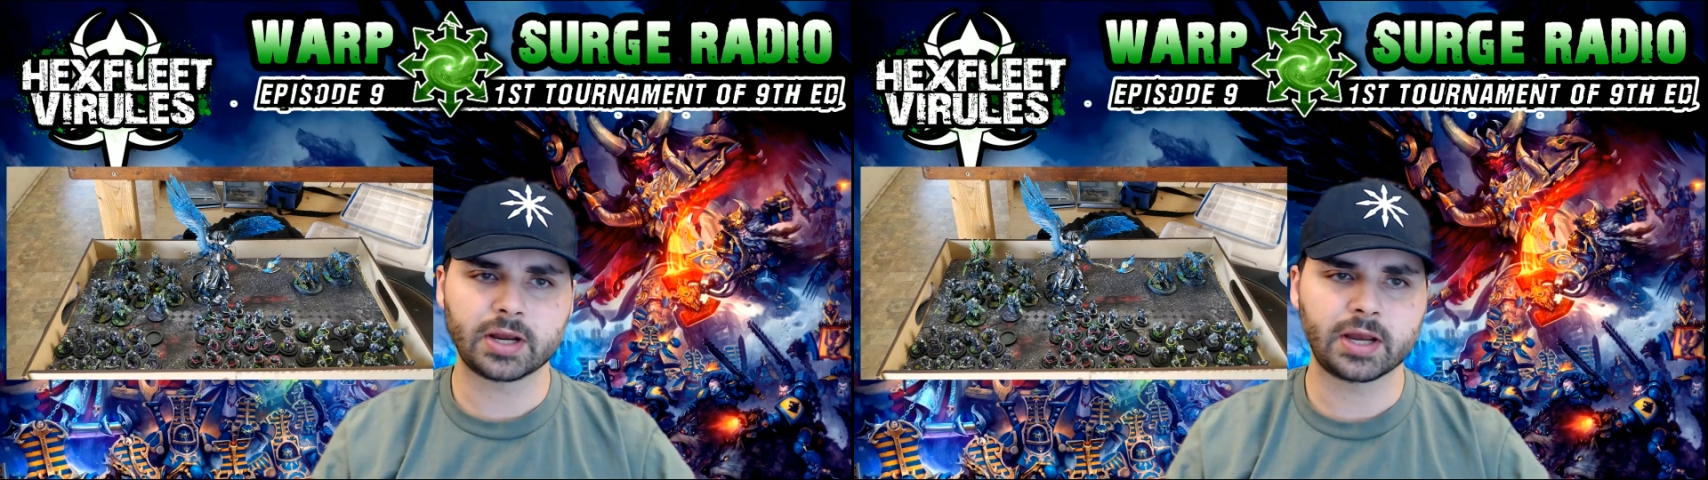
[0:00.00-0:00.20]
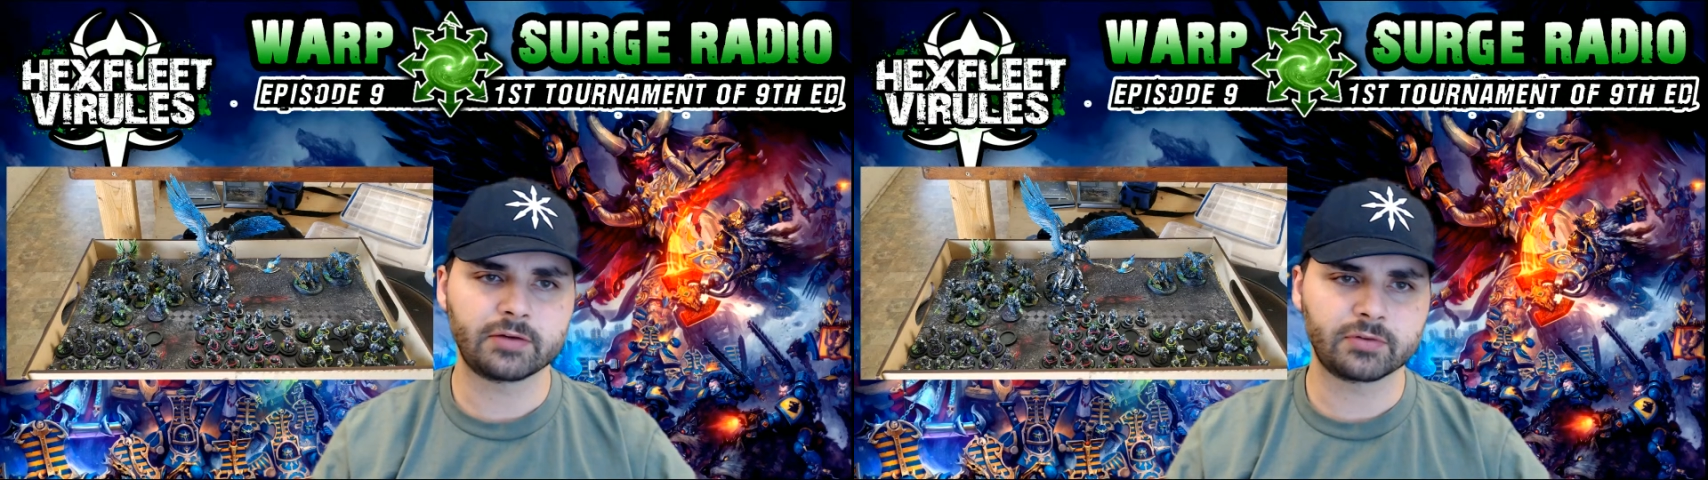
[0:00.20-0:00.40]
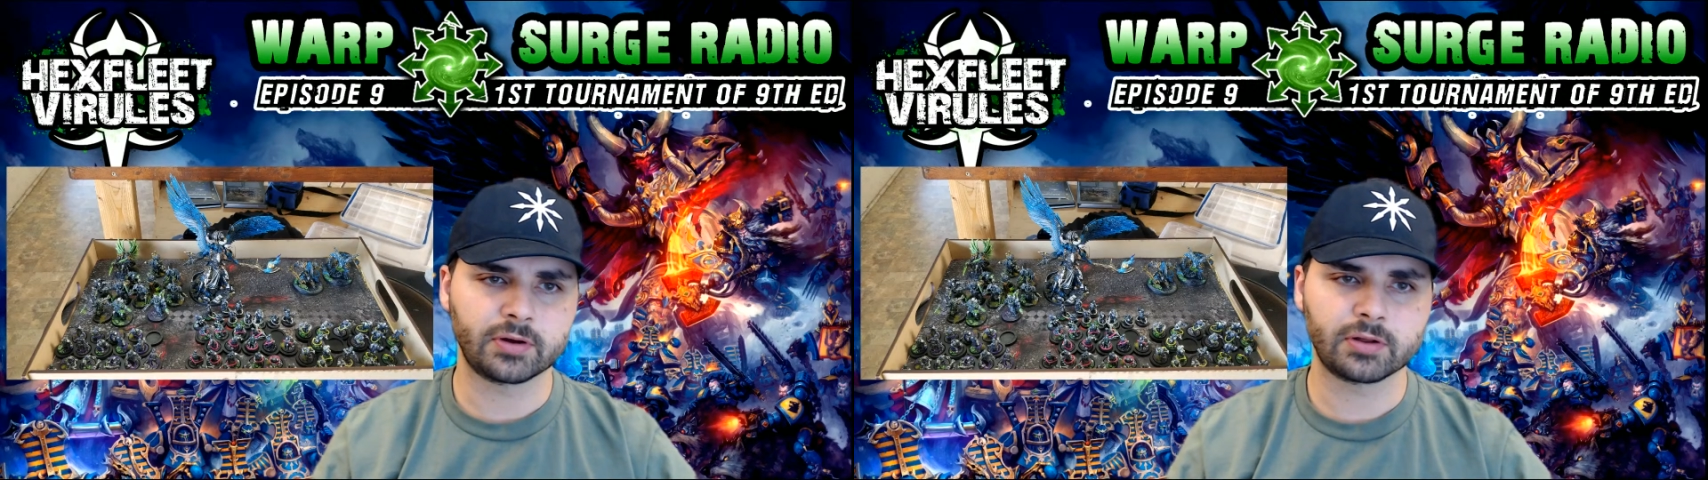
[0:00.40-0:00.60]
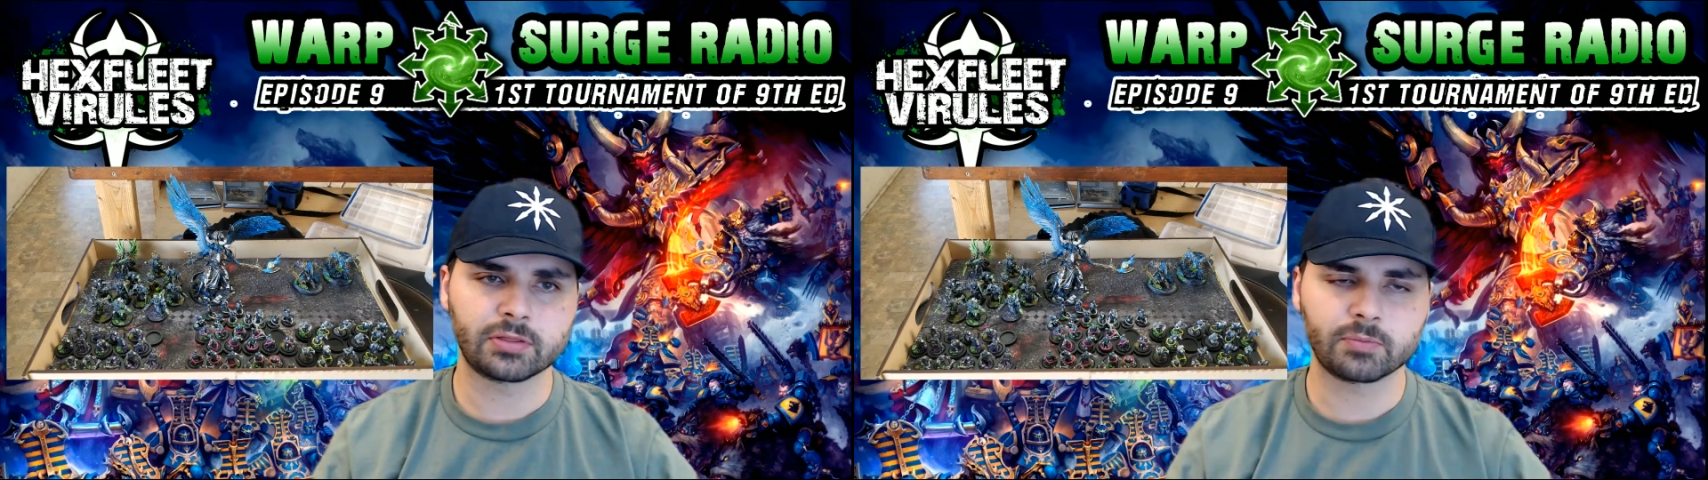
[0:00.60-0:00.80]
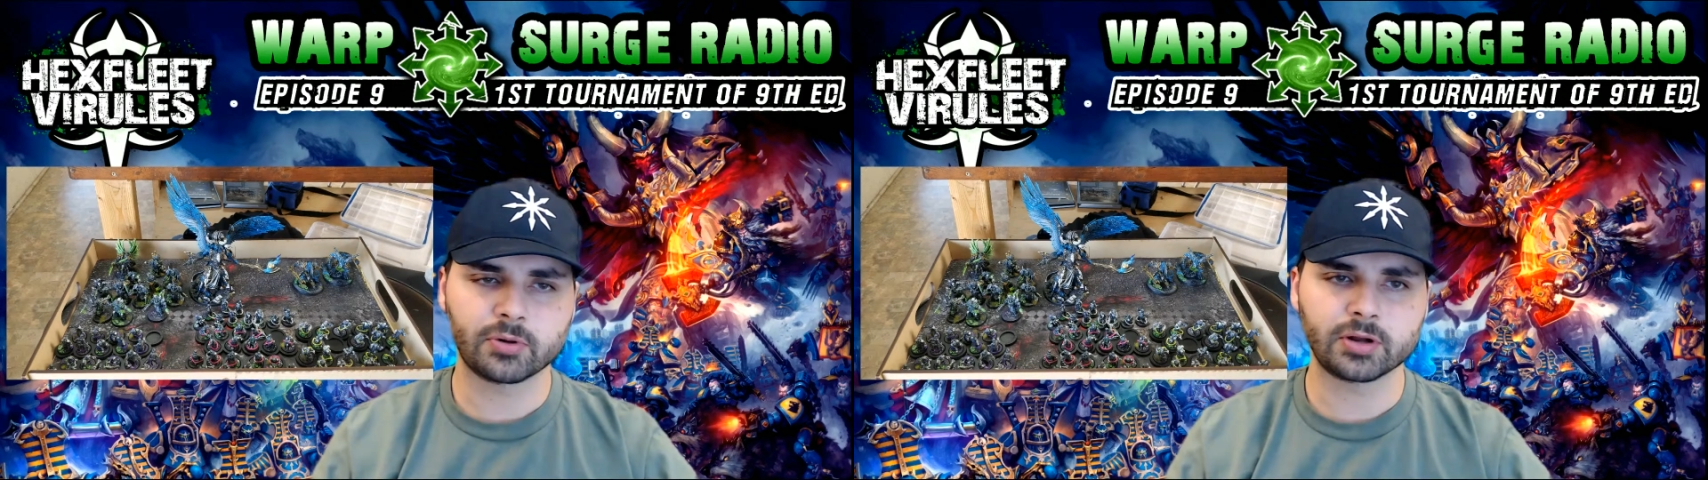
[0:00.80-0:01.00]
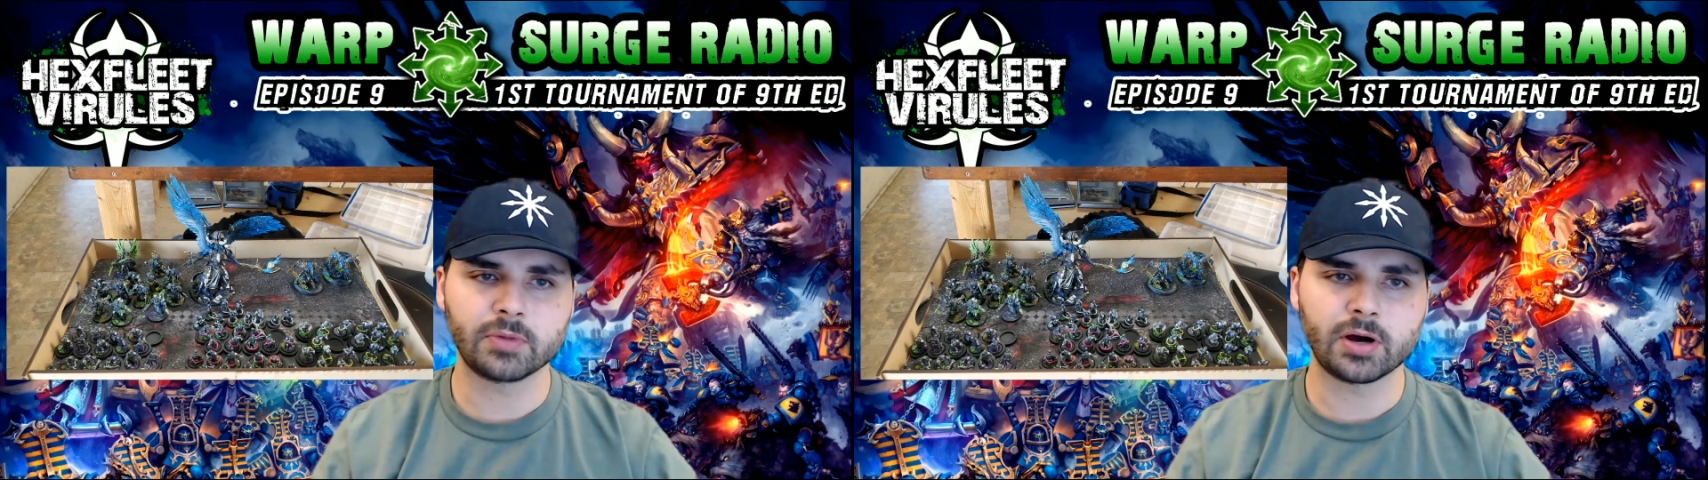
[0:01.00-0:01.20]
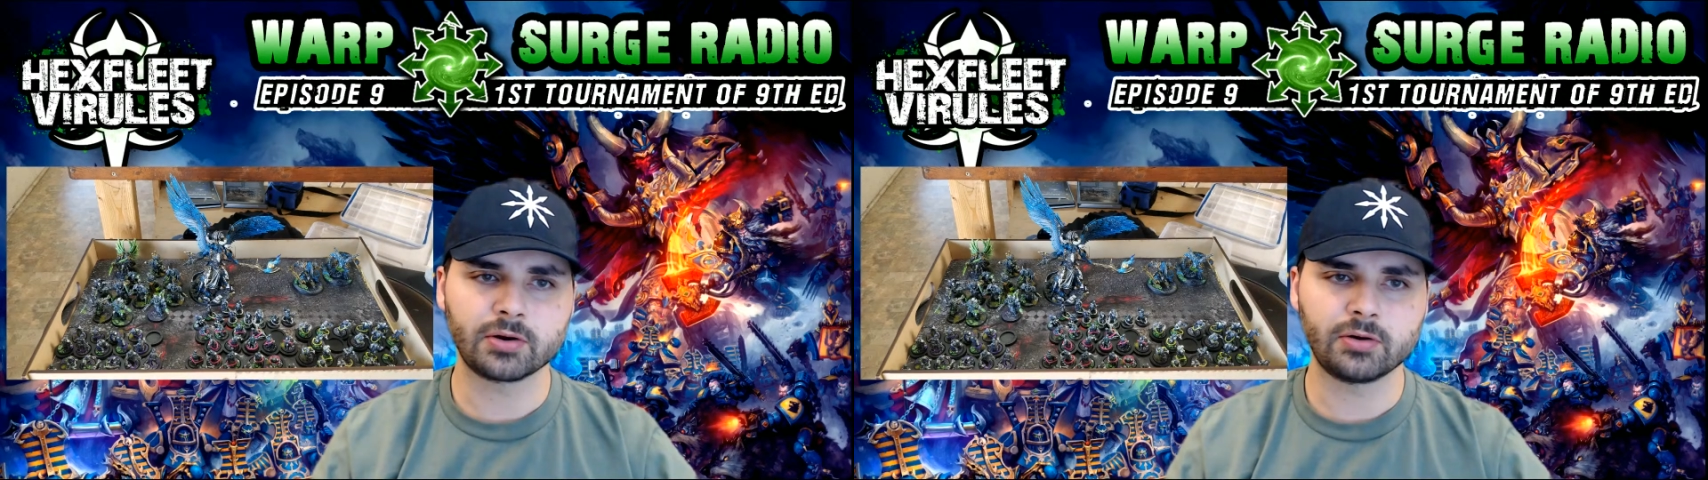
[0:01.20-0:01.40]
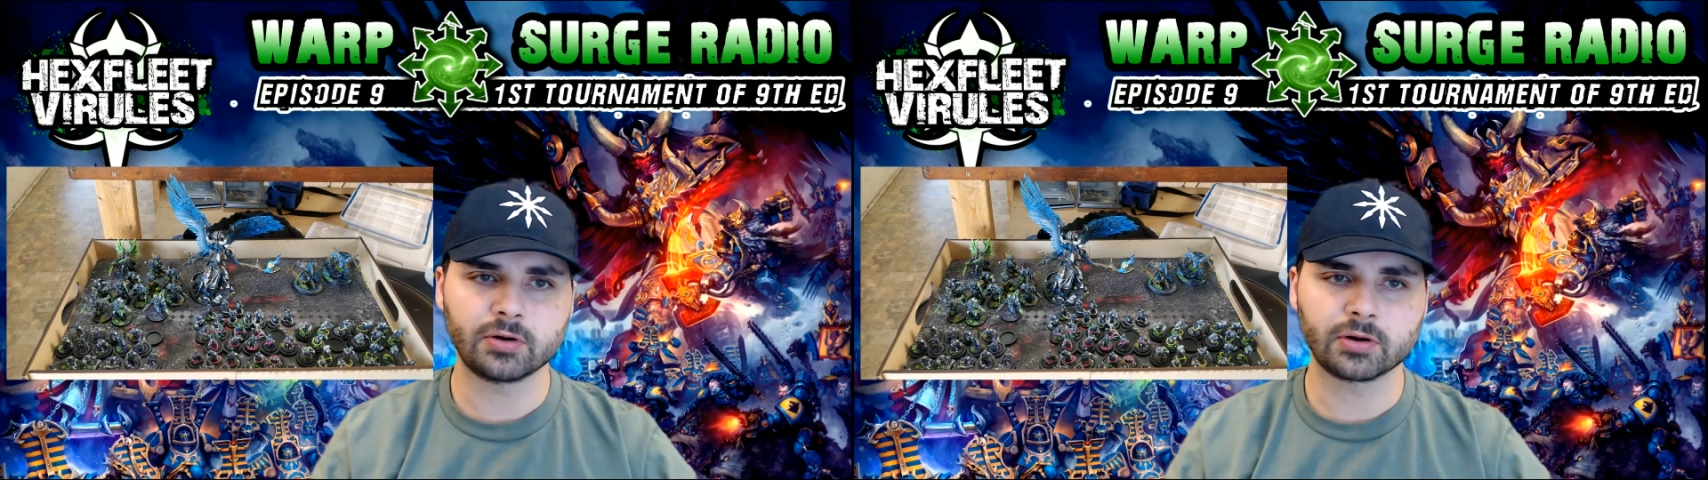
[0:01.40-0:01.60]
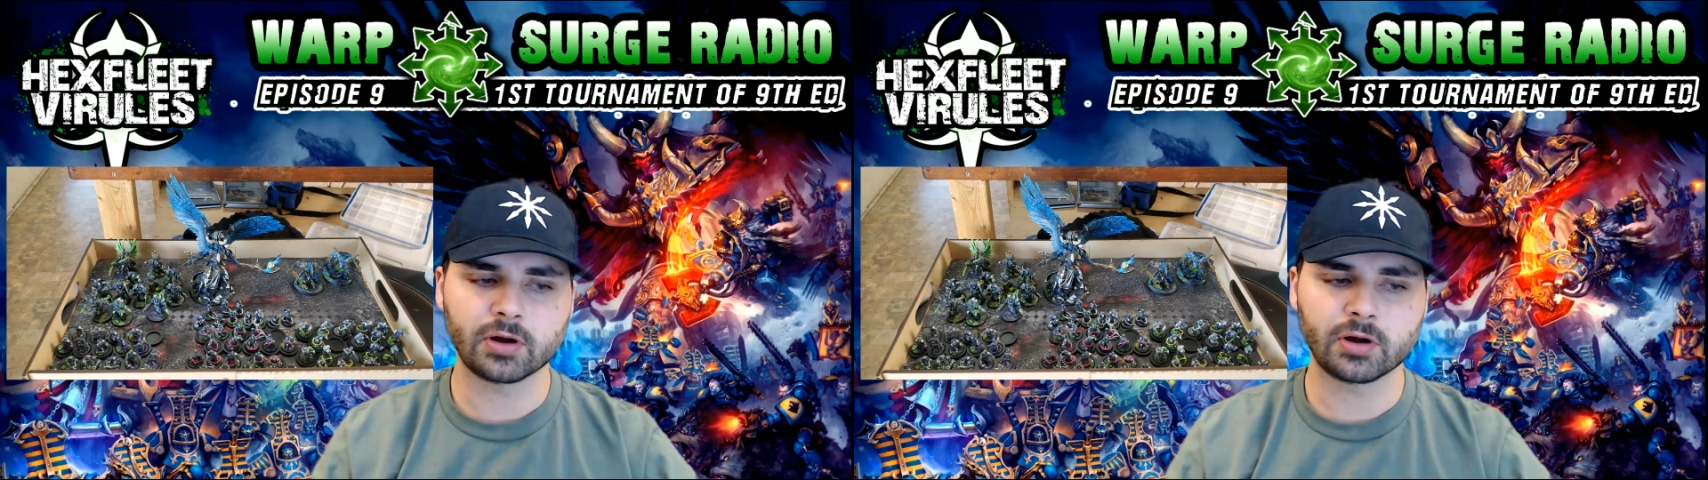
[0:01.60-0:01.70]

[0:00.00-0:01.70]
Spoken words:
I have a third-party model,